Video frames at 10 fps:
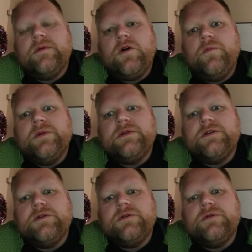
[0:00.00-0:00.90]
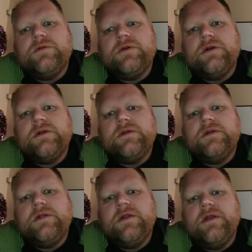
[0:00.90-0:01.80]
hoping to
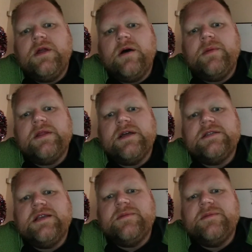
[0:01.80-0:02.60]
not make that same